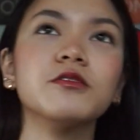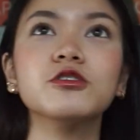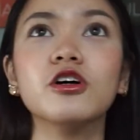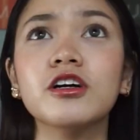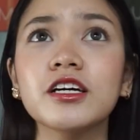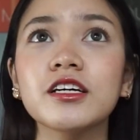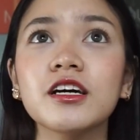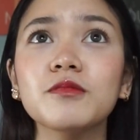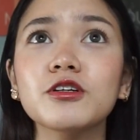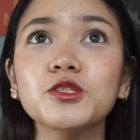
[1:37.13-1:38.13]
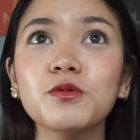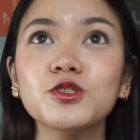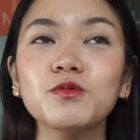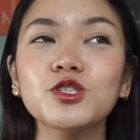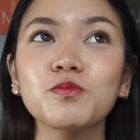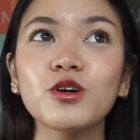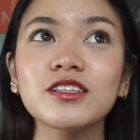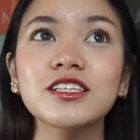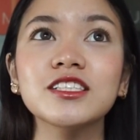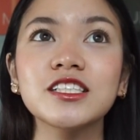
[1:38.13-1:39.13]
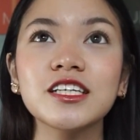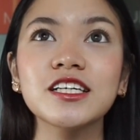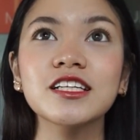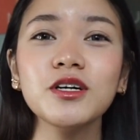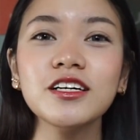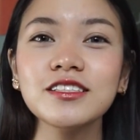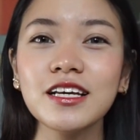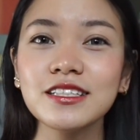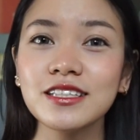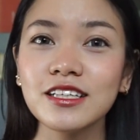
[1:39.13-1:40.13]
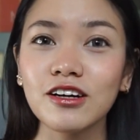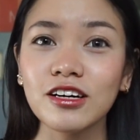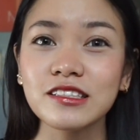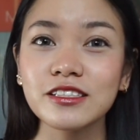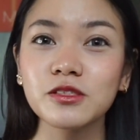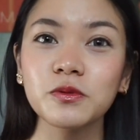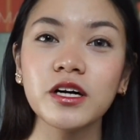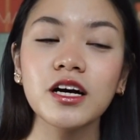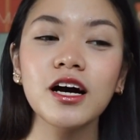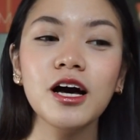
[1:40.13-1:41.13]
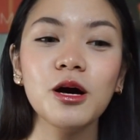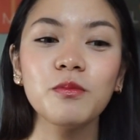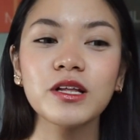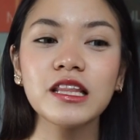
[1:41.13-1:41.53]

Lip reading: I'm sorry, I'm not supposed to be supporting Shein because they steal artist work, but